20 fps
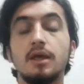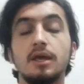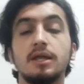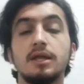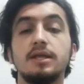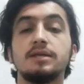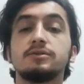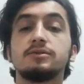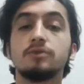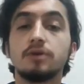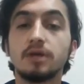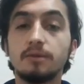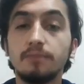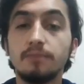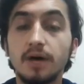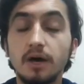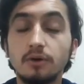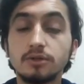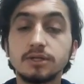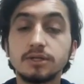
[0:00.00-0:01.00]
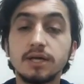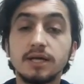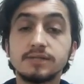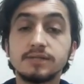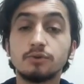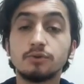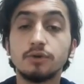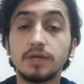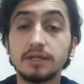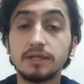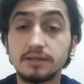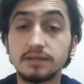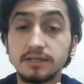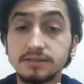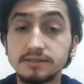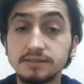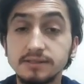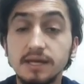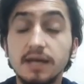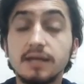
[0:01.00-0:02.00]
Let's talk about
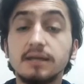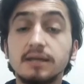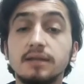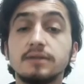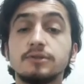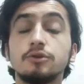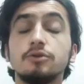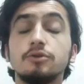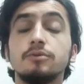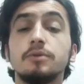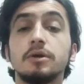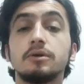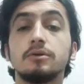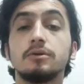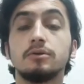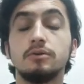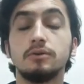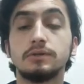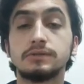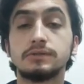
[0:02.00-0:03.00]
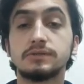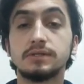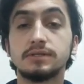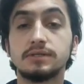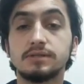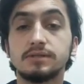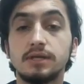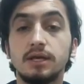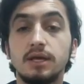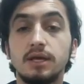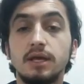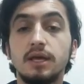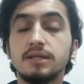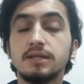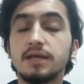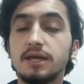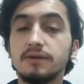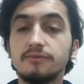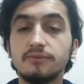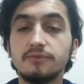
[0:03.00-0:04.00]
gastrointestinal tuberculosis. It
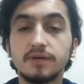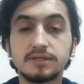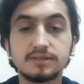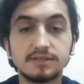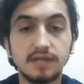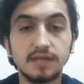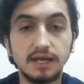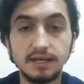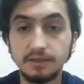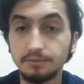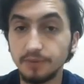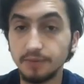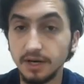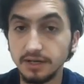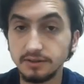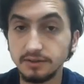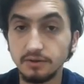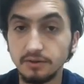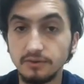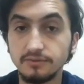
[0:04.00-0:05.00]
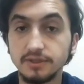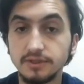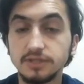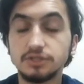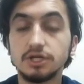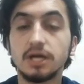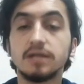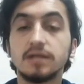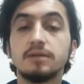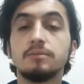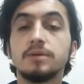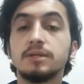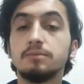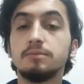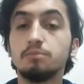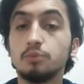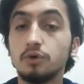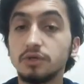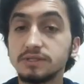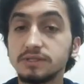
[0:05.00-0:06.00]
can affect any part of the GIT, but
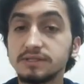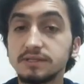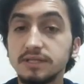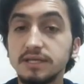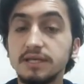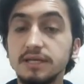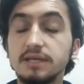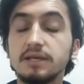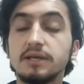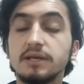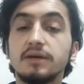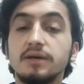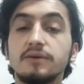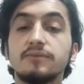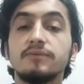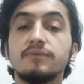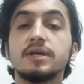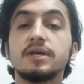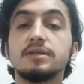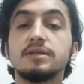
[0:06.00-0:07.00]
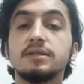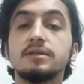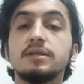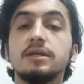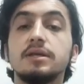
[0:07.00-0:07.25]
mostly affected